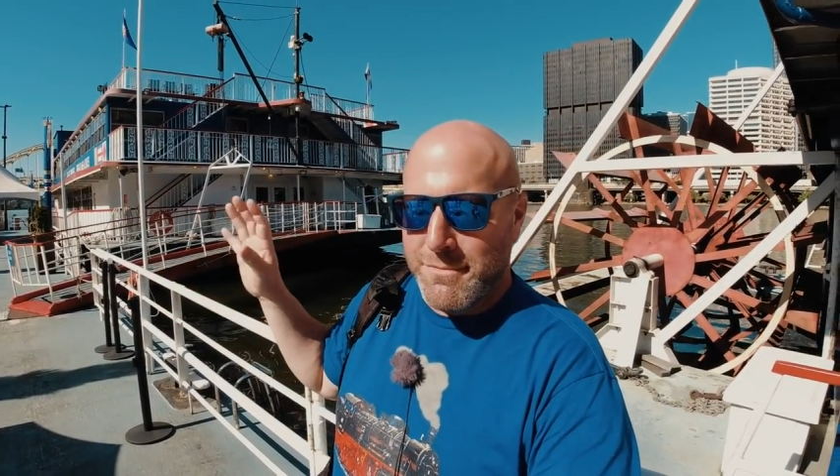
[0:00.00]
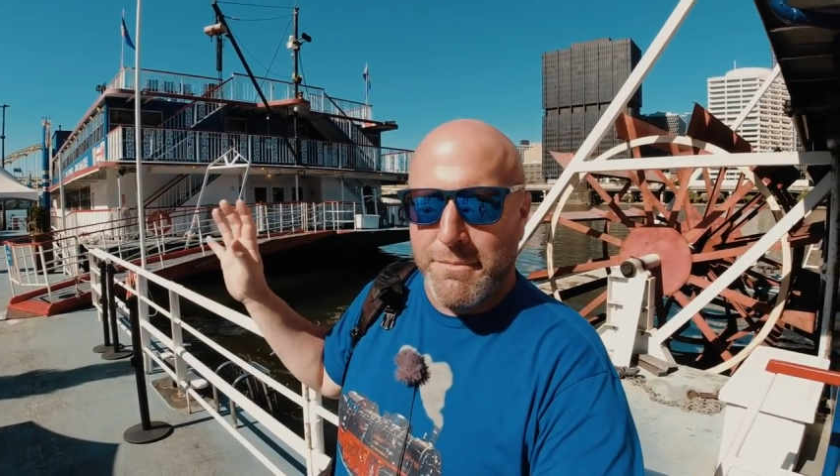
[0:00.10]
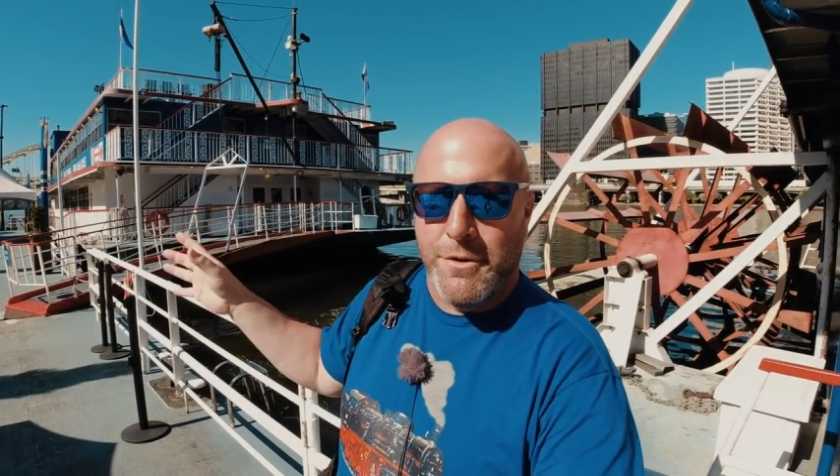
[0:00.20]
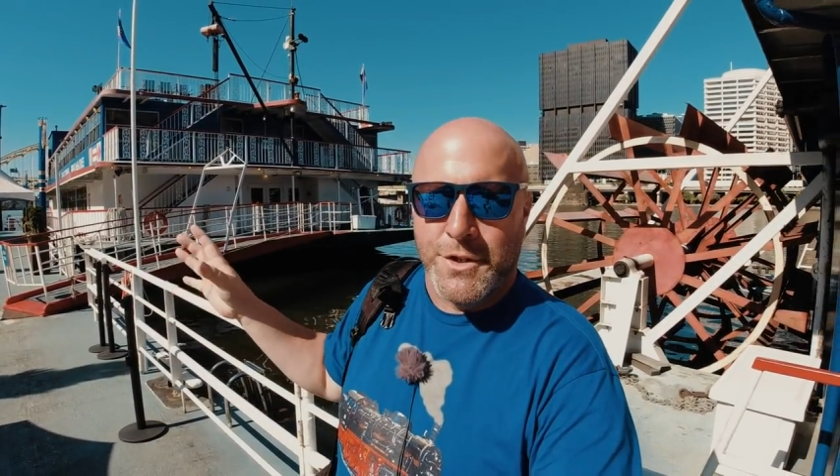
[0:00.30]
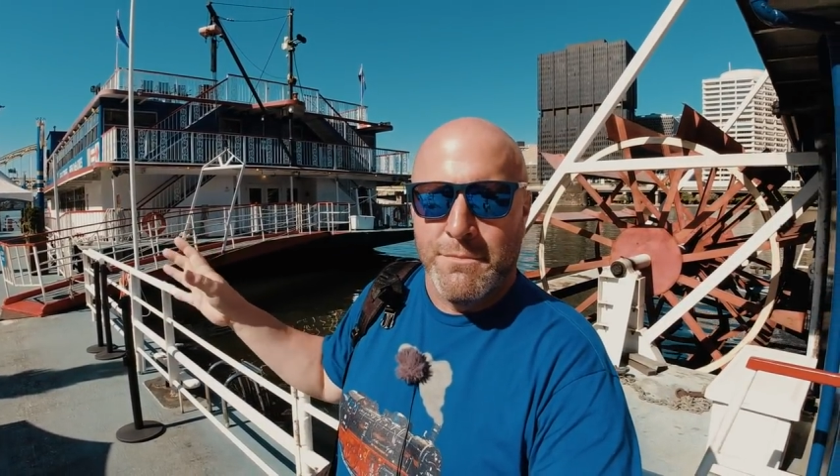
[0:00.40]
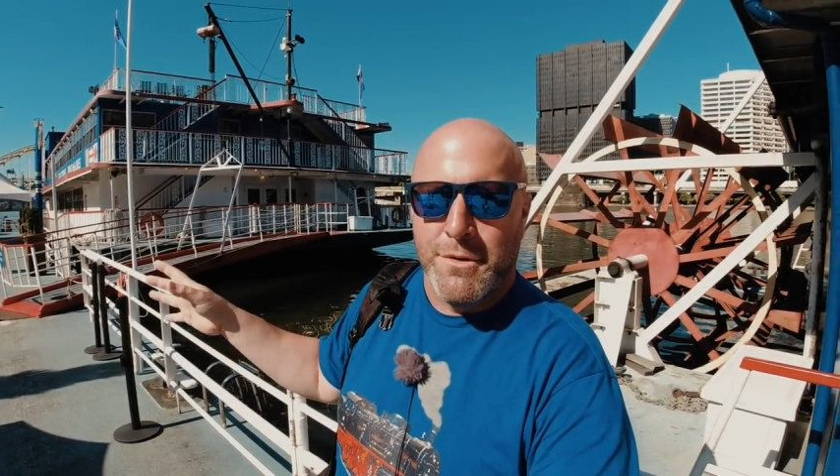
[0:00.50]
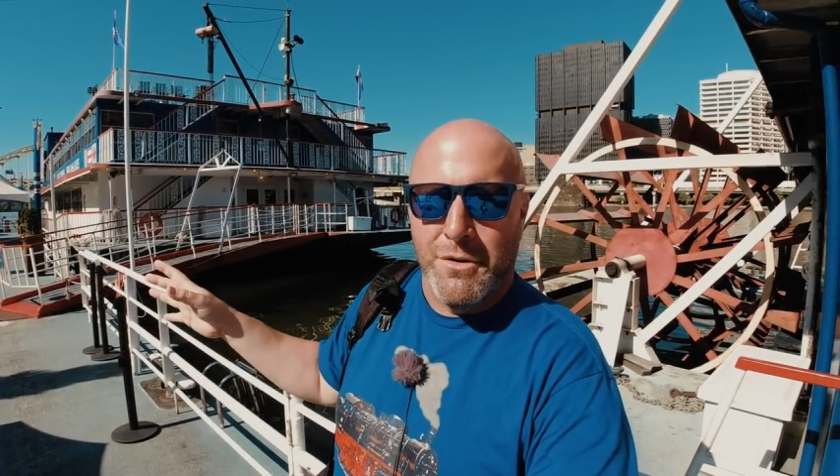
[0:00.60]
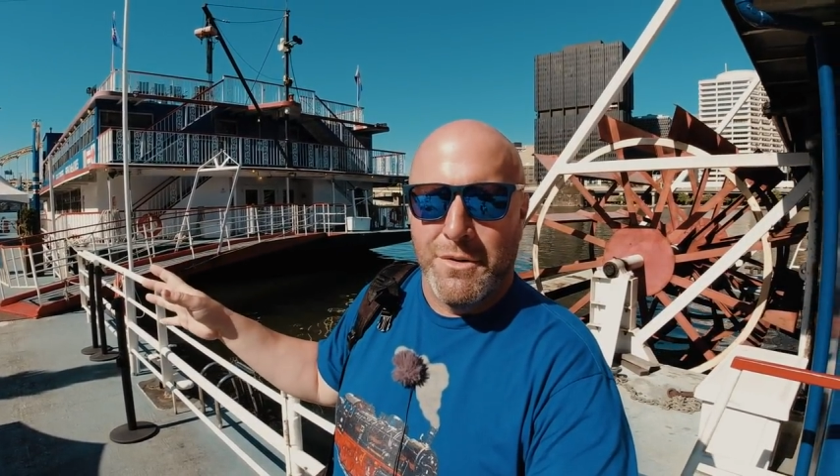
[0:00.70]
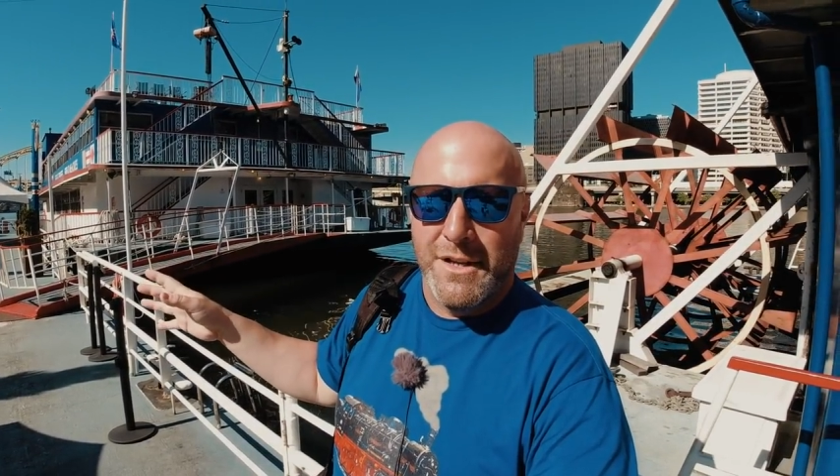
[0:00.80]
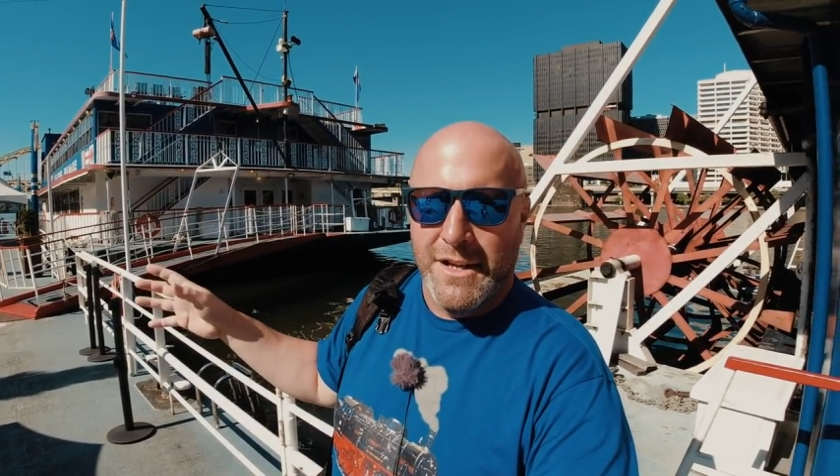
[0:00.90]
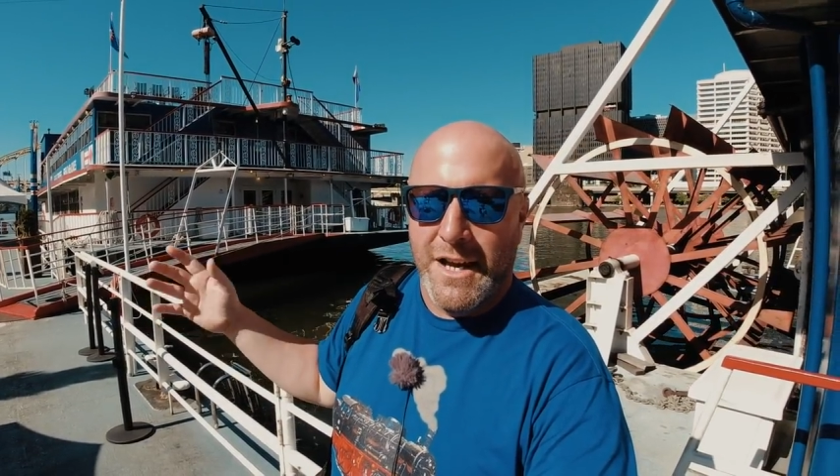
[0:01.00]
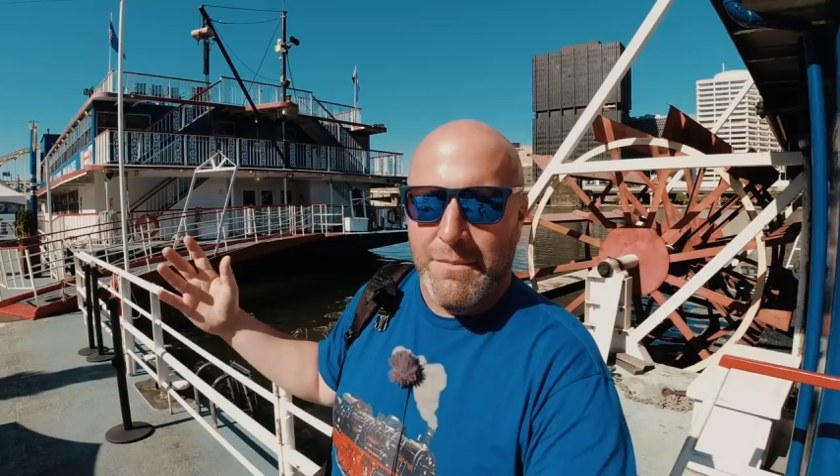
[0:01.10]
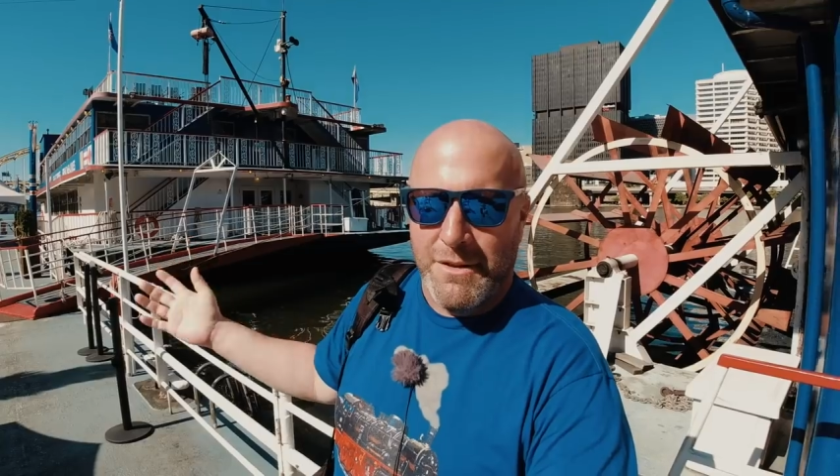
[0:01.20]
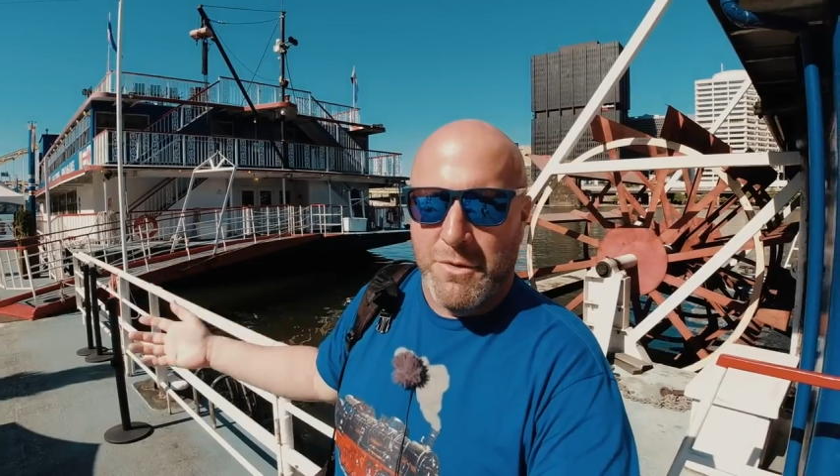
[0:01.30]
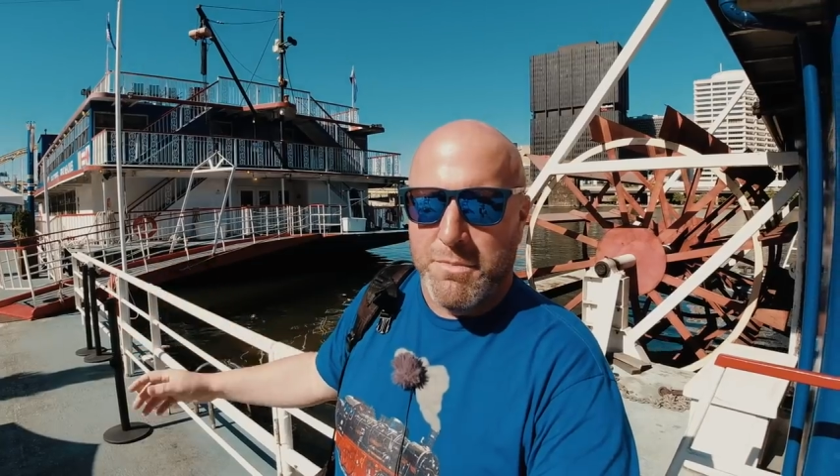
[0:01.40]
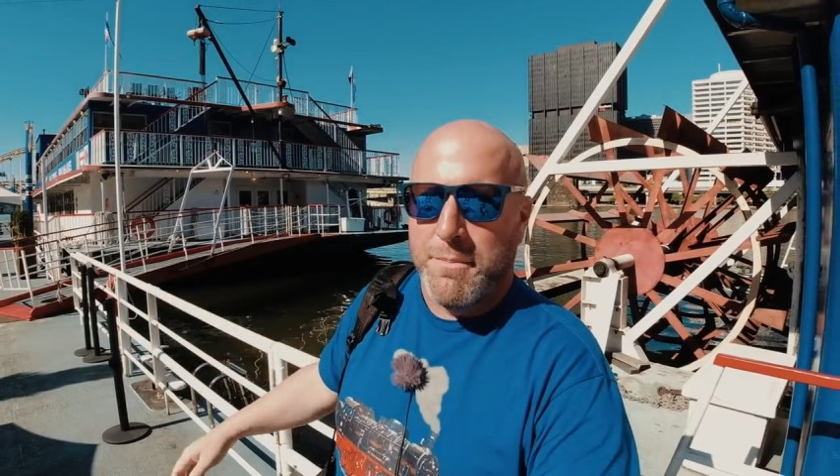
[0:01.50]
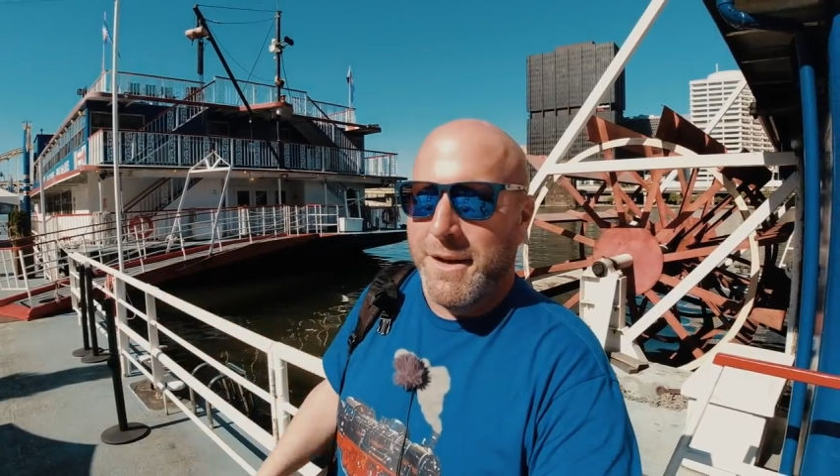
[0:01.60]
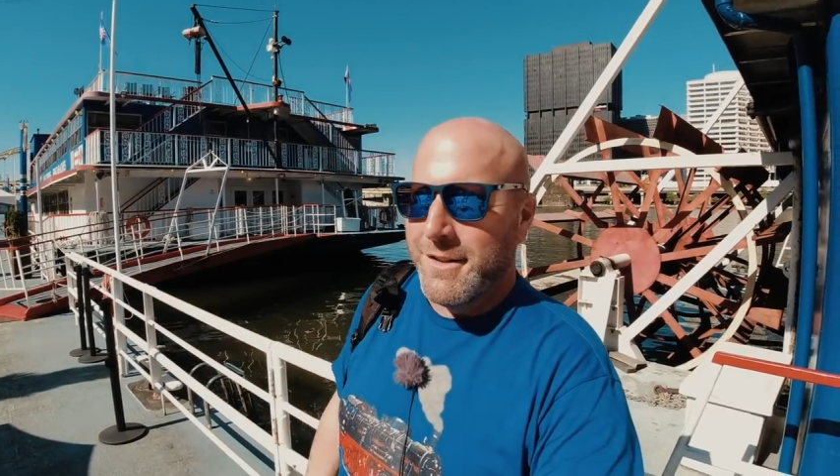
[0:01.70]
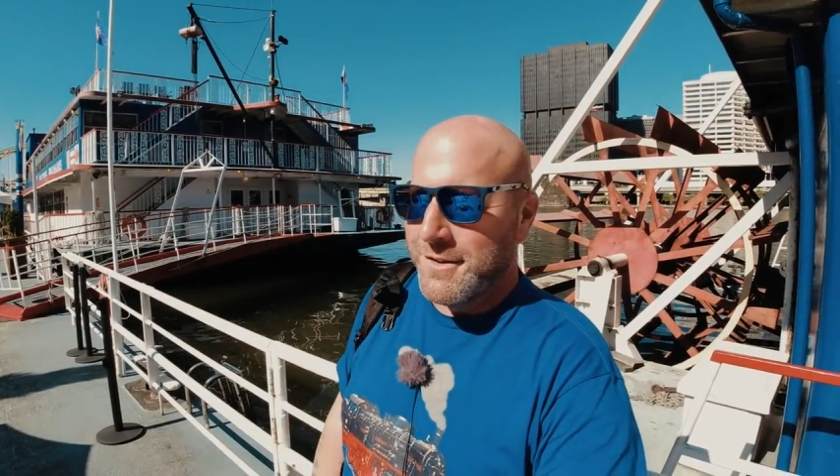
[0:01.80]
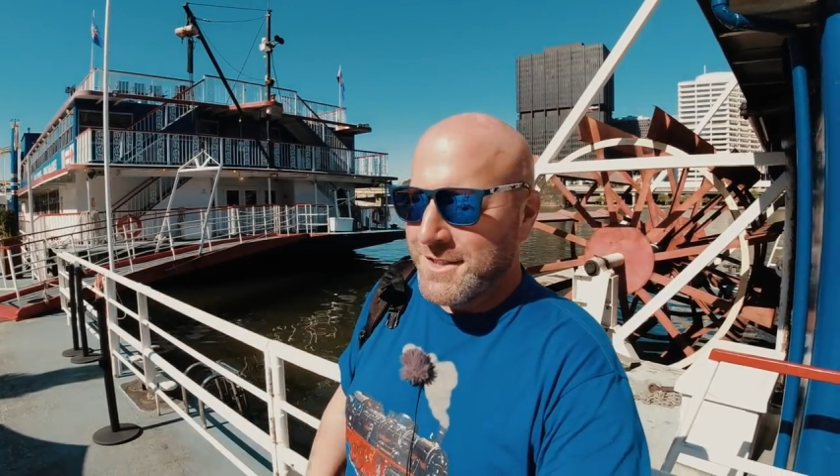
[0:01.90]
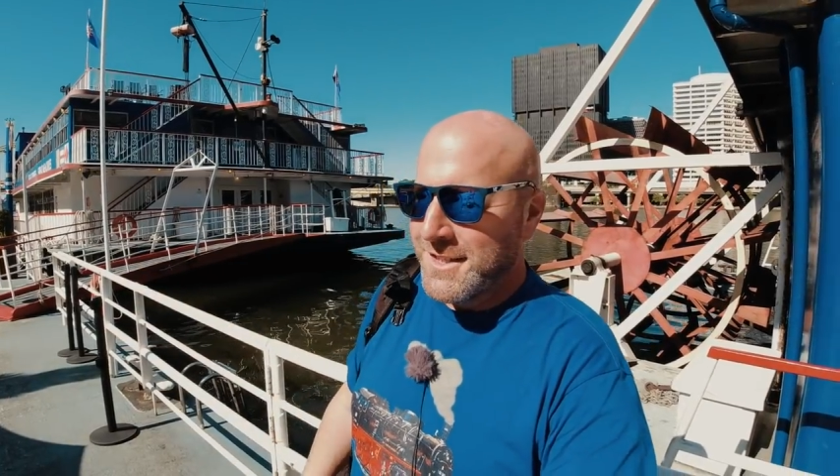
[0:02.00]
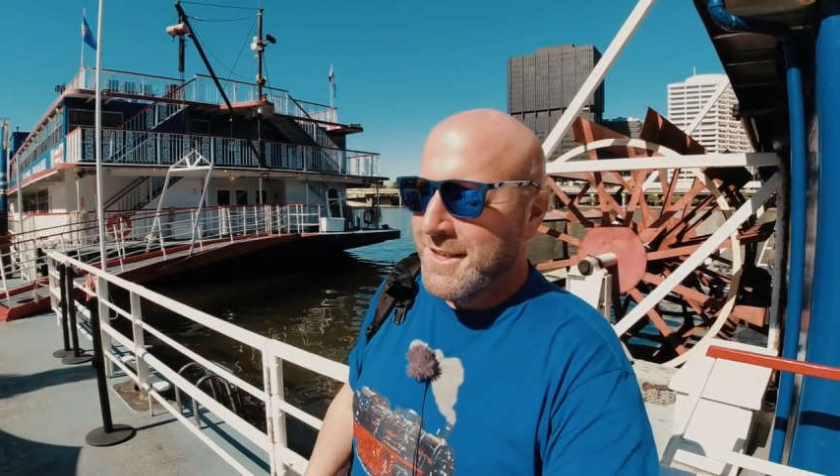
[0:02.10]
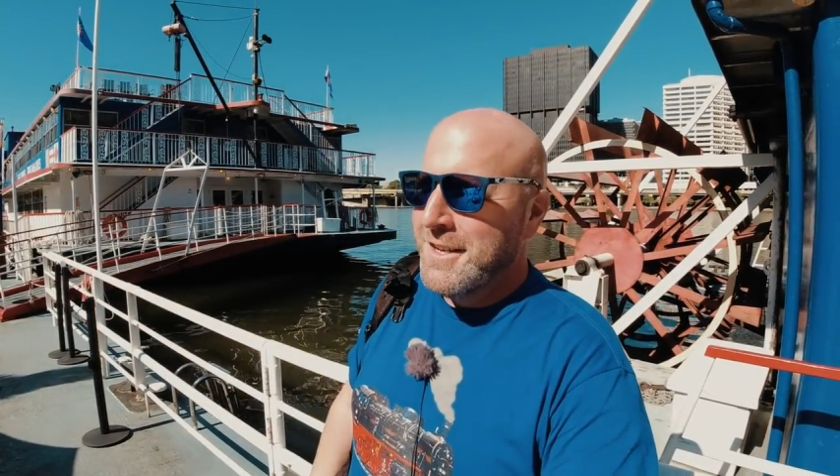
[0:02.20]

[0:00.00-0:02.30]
propulsion boat, I believe, with propellers.